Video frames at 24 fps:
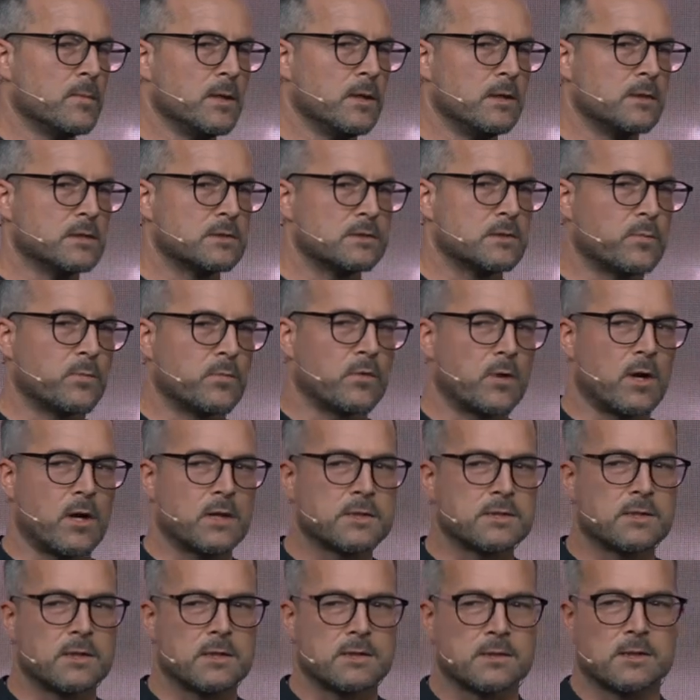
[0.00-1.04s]
means to
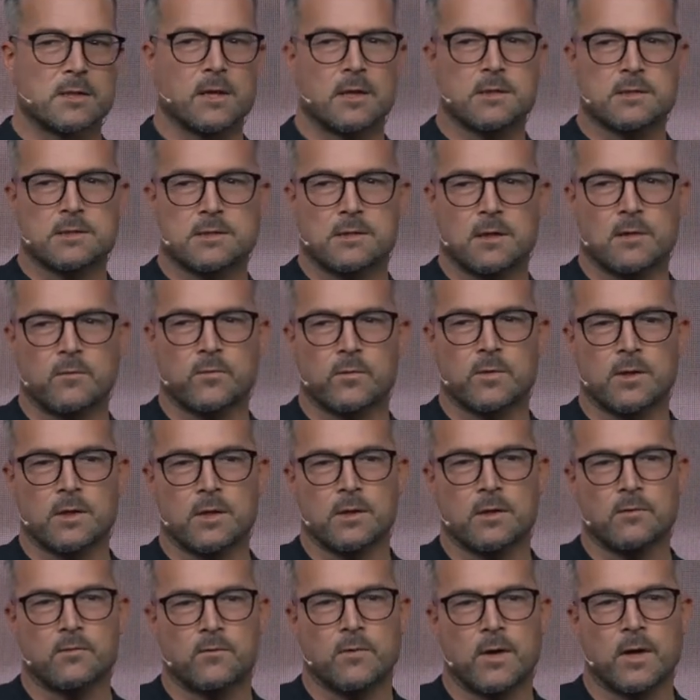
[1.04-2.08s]
process that stuff really
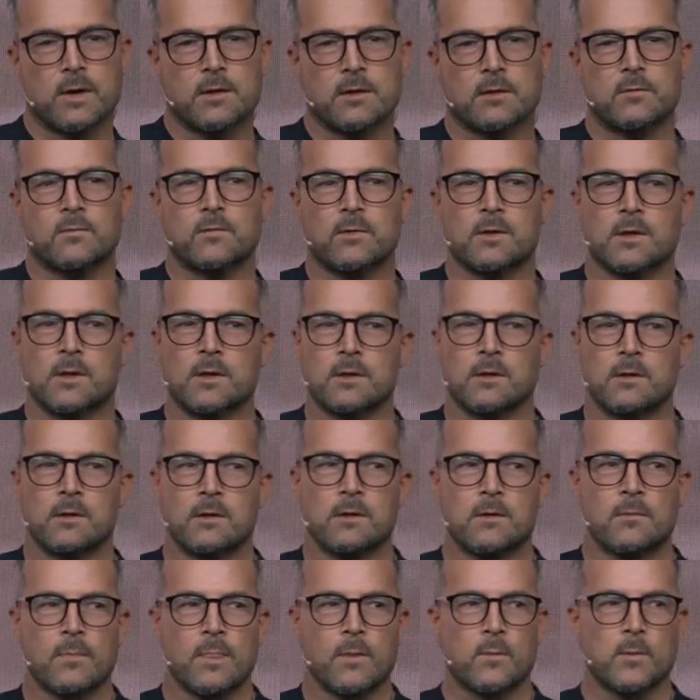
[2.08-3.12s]
effectively,
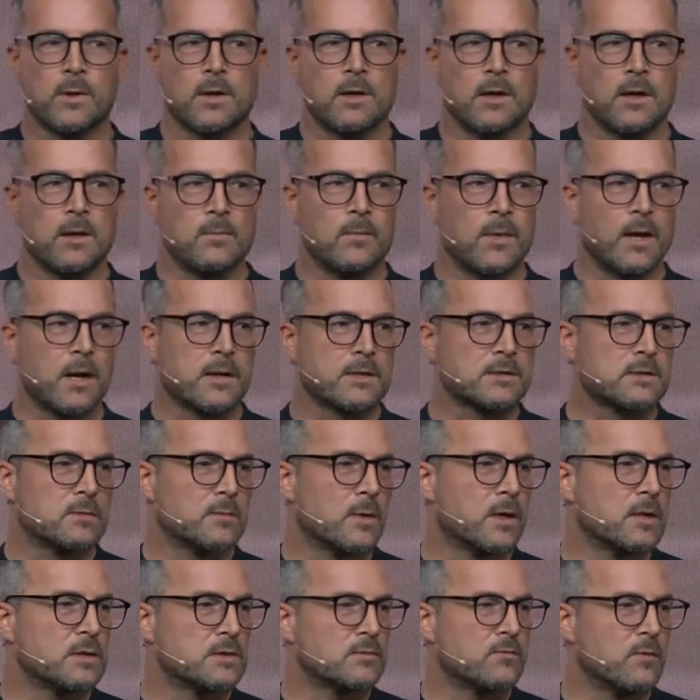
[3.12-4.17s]
we can't
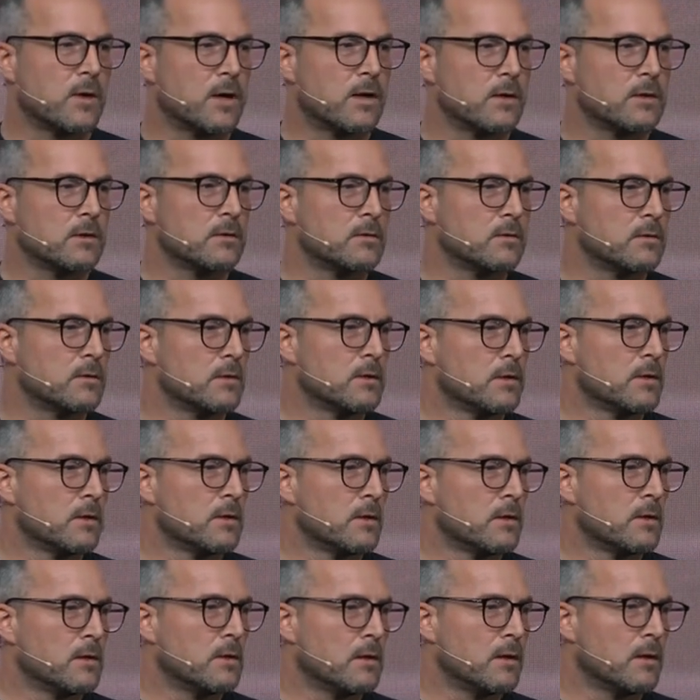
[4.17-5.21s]
maximize value.
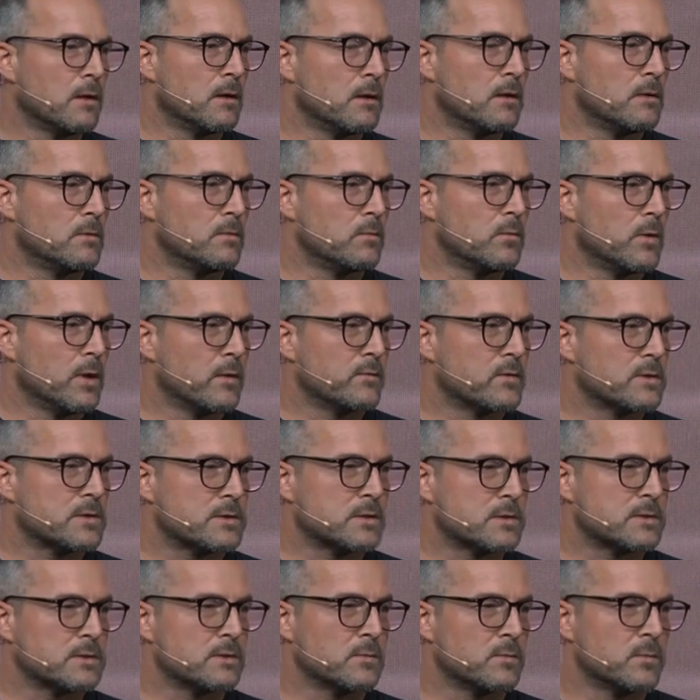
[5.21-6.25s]
And we have a
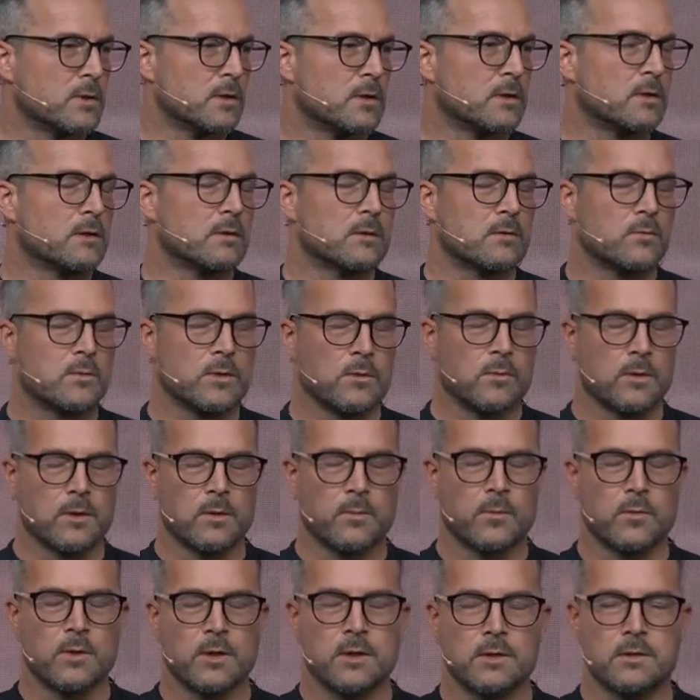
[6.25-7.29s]
system here that we want to
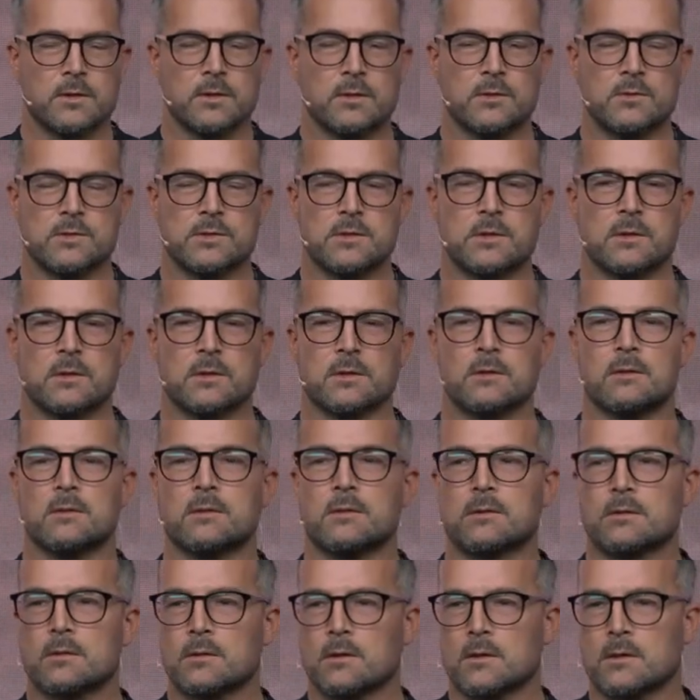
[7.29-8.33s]
bring to New
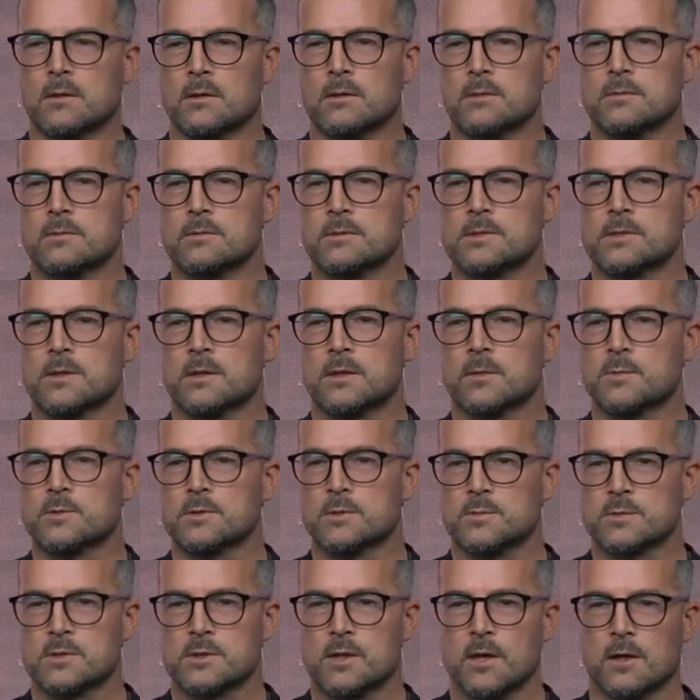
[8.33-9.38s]
Zealand and set up
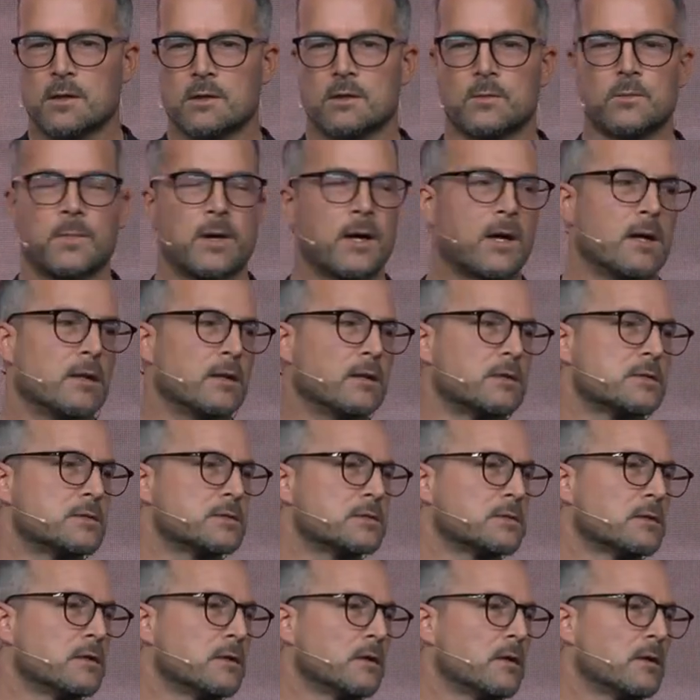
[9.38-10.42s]
some scaled
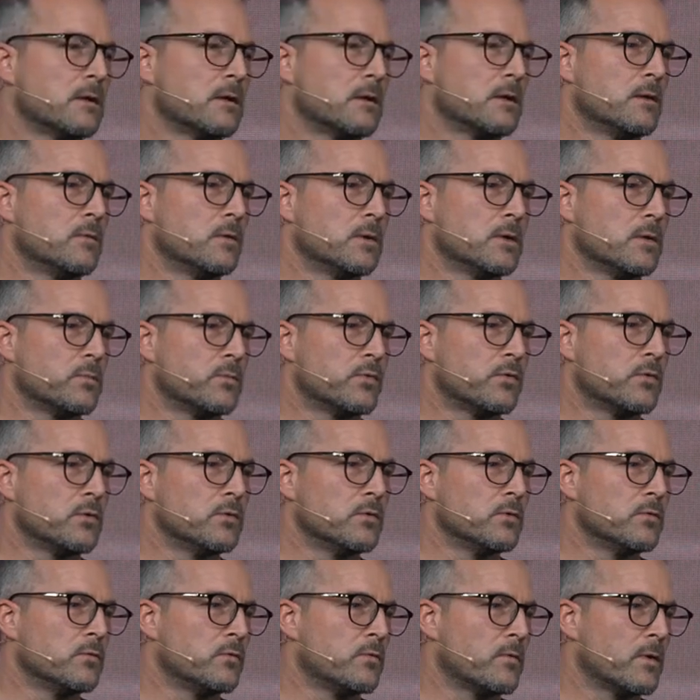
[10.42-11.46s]
pilots and really
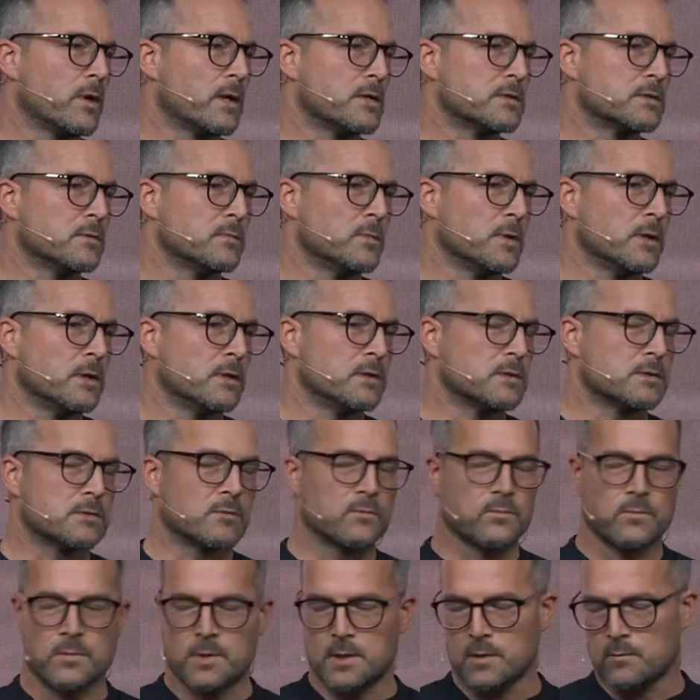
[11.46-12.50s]
prove as a means
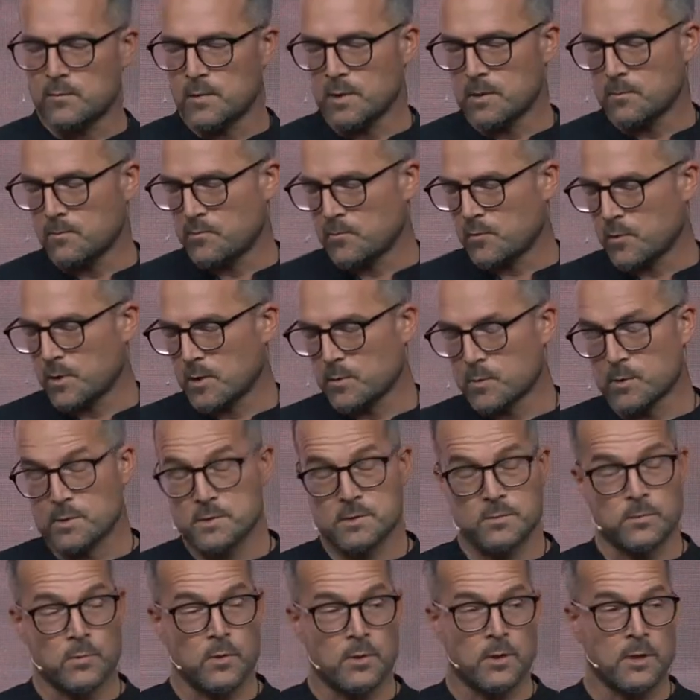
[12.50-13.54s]
of giving
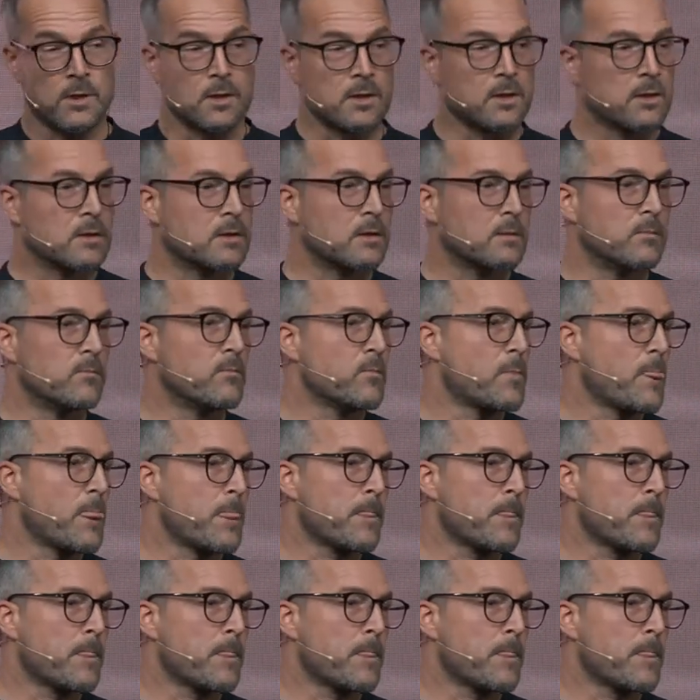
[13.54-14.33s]
farmers more income